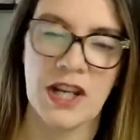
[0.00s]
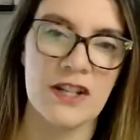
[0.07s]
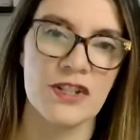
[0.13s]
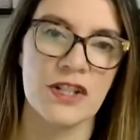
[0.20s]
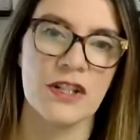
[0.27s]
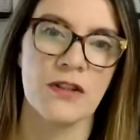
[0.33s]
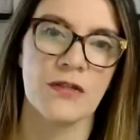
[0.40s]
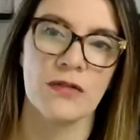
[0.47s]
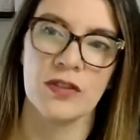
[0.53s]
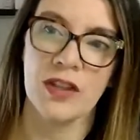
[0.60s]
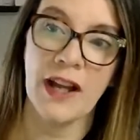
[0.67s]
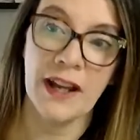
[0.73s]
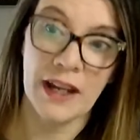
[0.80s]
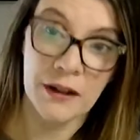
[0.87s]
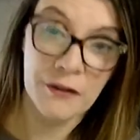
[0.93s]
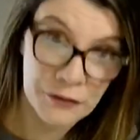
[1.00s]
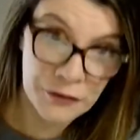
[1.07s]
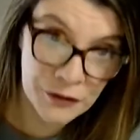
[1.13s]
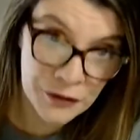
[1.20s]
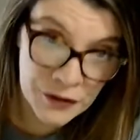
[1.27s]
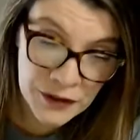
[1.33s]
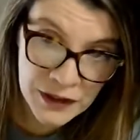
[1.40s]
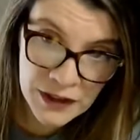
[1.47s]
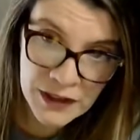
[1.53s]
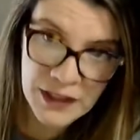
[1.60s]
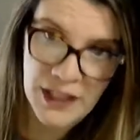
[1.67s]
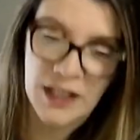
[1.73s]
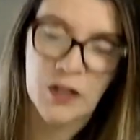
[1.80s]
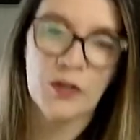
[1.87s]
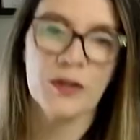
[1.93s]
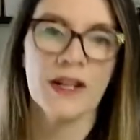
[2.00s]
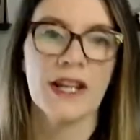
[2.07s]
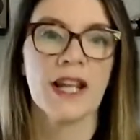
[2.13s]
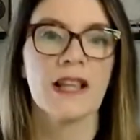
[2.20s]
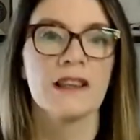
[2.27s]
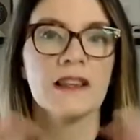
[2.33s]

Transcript: changing your life and creating